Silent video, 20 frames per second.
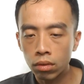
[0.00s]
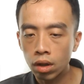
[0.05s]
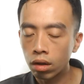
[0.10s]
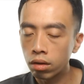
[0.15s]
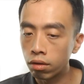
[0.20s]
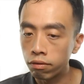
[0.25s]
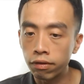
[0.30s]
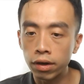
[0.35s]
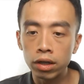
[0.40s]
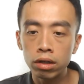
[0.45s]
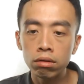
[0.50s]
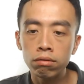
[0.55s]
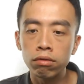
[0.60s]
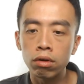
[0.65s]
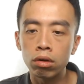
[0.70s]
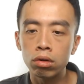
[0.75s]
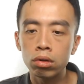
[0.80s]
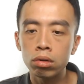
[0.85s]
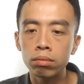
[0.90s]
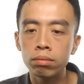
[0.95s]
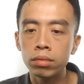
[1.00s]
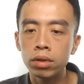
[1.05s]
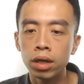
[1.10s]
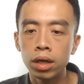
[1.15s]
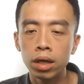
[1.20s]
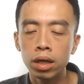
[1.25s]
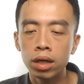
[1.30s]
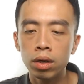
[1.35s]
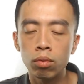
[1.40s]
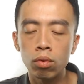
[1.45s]
The final volume
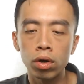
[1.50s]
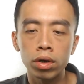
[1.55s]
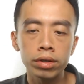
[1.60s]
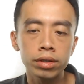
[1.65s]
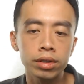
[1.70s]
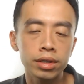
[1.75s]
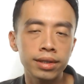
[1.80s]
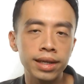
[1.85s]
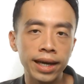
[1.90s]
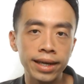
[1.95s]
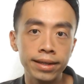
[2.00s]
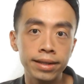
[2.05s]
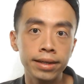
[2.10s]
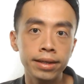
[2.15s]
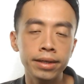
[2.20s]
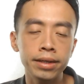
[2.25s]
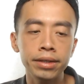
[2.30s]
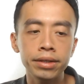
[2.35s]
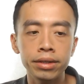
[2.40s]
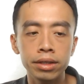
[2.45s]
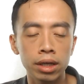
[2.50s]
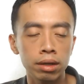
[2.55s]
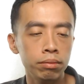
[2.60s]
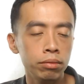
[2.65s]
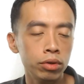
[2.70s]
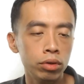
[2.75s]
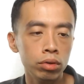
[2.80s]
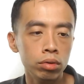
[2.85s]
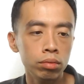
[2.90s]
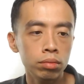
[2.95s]
was 90 cm
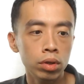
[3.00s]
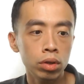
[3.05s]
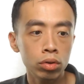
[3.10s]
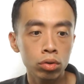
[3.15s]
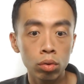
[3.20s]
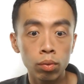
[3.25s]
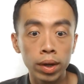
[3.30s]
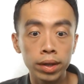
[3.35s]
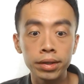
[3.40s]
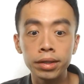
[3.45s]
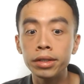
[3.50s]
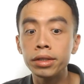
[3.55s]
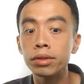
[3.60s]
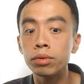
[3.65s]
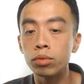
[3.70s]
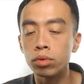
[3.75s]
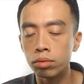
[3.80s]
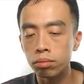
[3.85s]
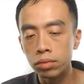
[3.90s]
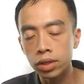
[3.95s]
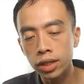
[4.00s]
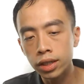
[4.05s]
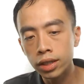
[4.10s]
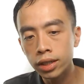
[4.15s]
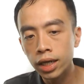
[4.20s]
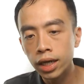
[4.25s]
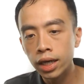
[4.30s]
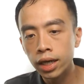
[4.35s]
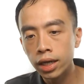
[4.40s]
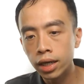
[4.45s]
cubed. So what this would
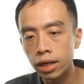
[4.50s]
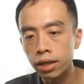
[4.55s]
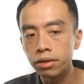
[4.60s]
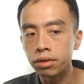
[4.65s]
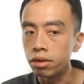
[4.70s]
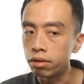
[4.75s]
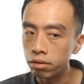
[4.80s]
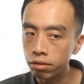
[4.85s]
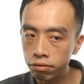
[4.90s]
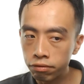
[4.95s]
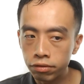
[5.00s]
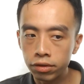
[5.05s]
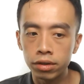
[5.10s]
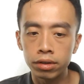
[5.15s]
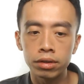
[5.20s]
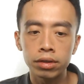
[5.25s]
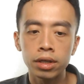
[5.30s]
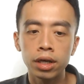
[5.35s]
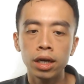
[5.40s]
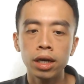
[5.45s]
mean is the difference.